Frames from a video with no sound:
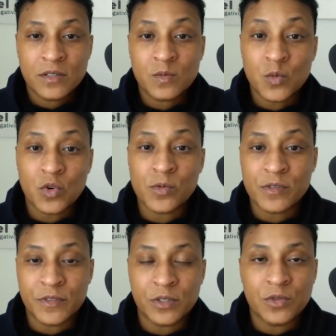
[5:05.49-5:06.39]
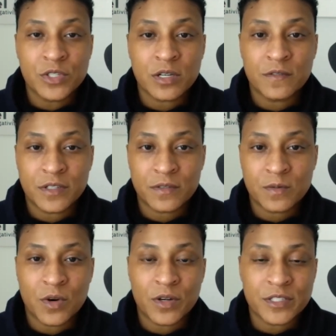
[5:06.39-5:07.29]
more reviews of
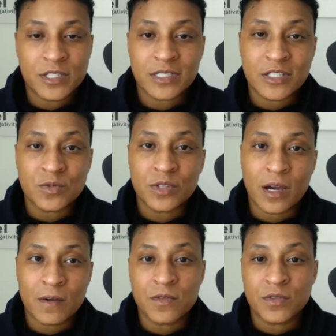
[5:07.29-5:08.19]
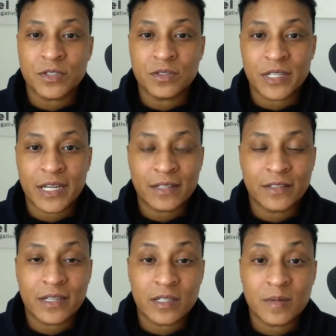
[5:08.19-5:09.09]
different ones because it's really helpful to look at
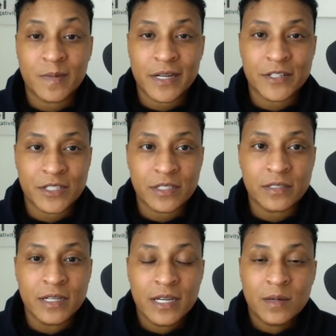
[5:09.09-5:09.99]
like a comparison,